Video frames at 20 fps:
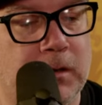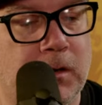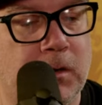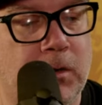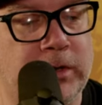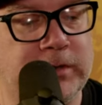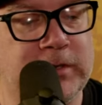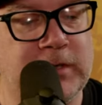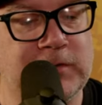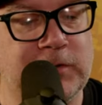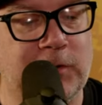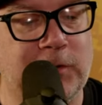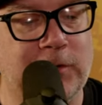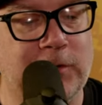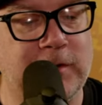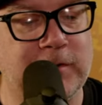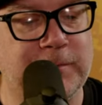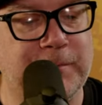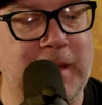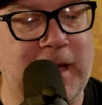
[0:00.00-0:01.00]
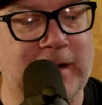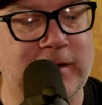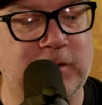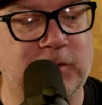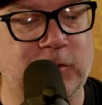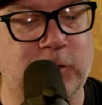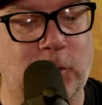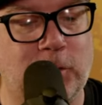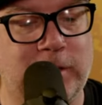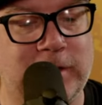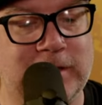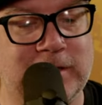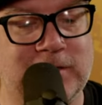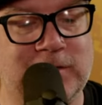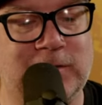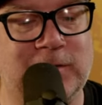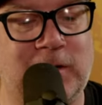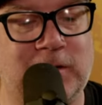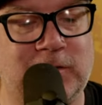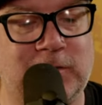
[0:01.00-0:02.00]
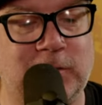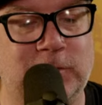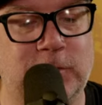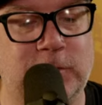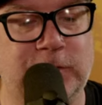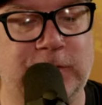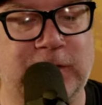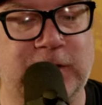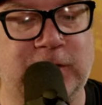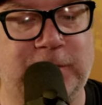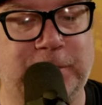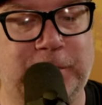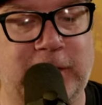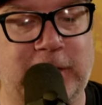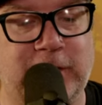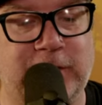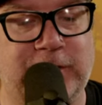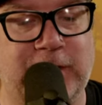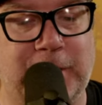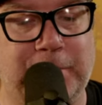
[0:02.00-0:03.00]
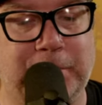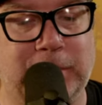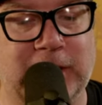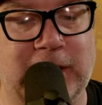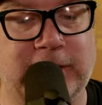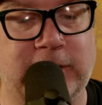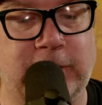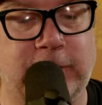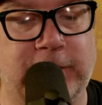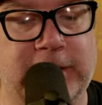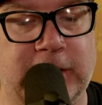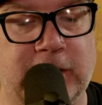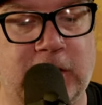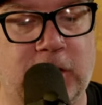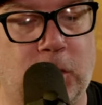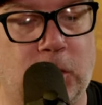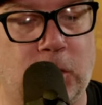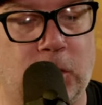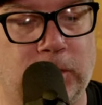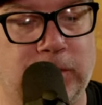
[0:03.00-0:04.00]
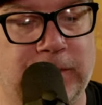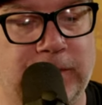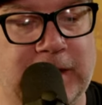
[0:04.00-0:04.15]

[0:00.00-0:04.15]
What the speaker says: Well, it doesn't hurt as bad as Jordy. It sucks to lose these players that bled green and gold.